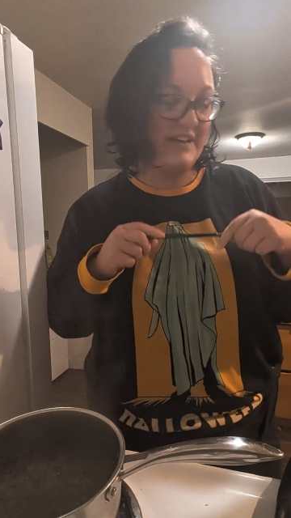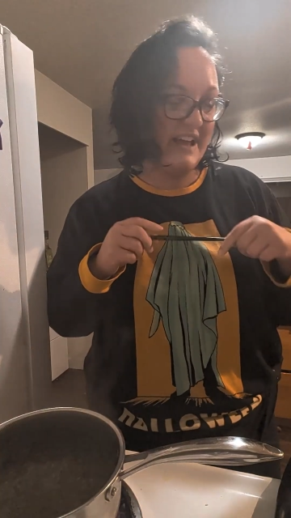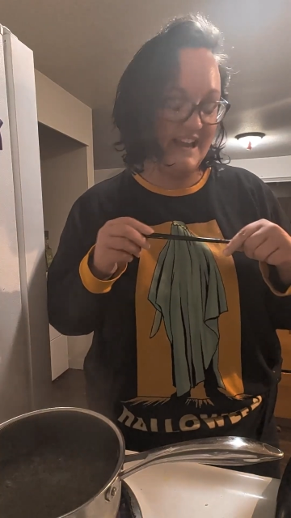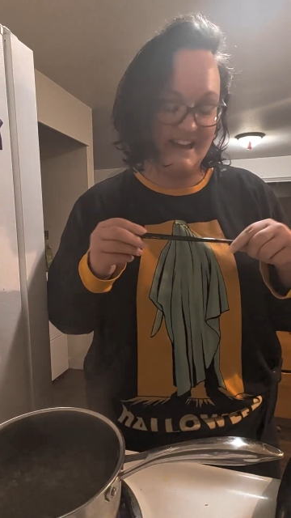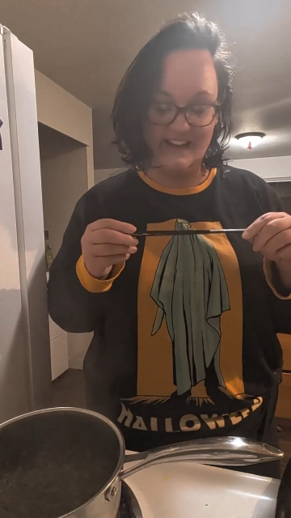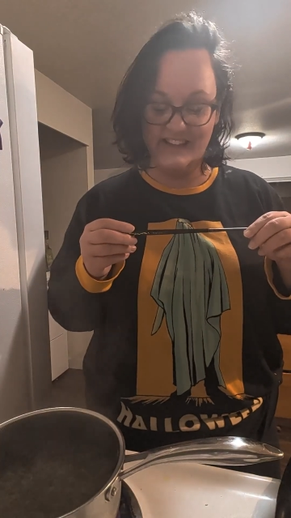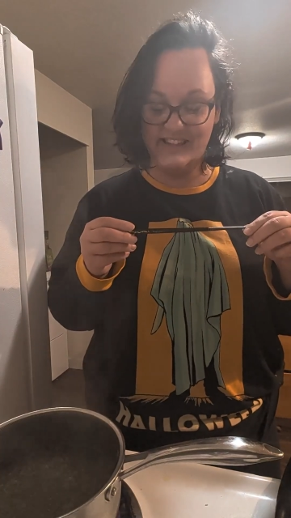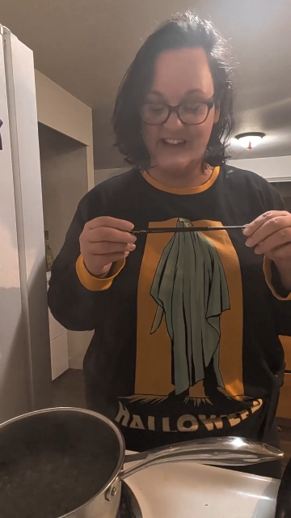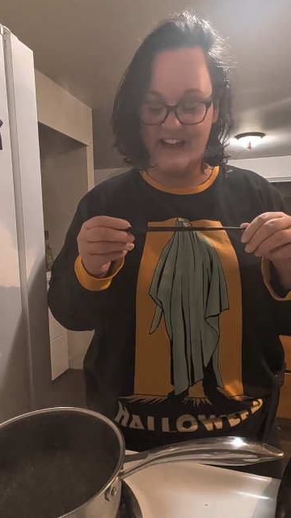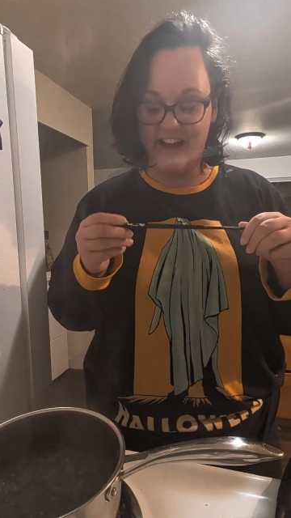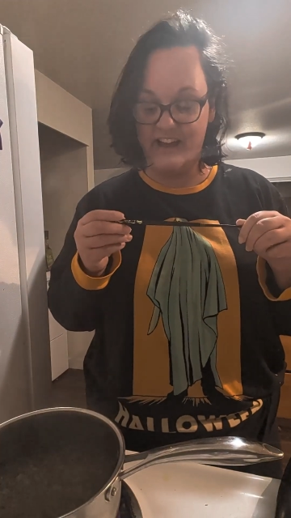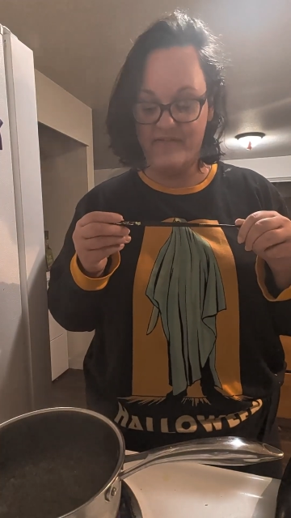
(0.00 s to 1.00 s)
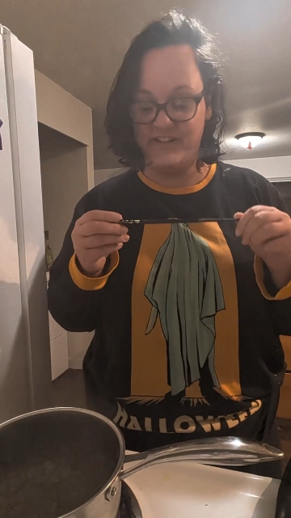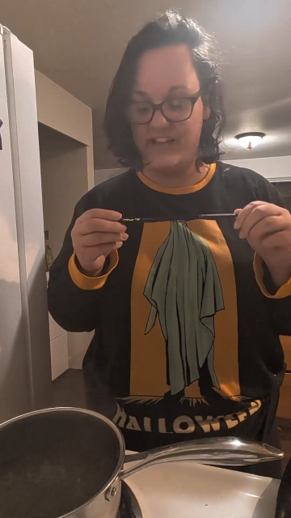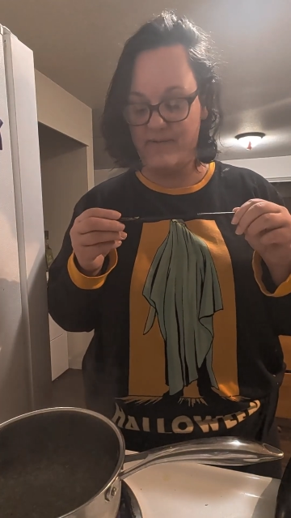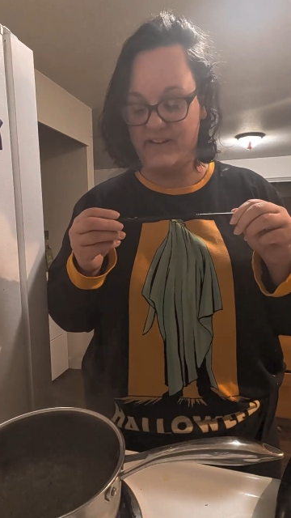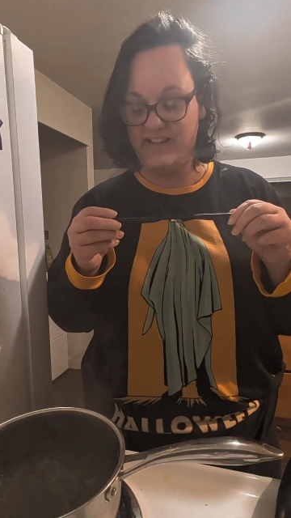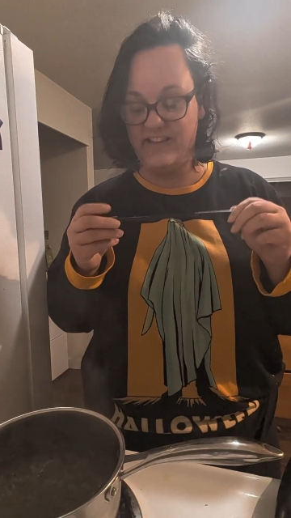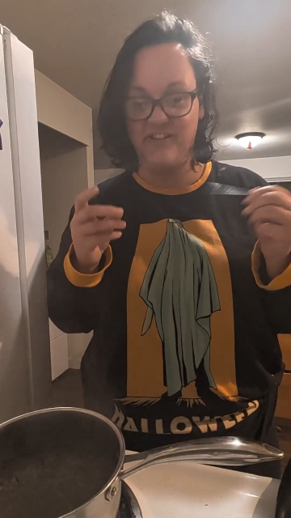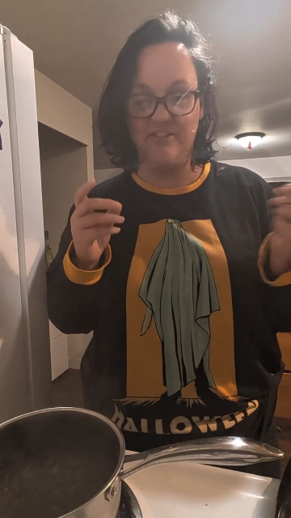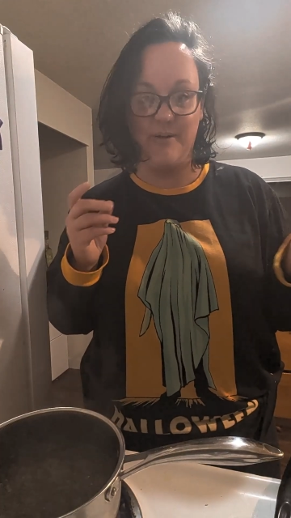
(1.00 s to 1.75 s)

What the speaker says: And every time I see these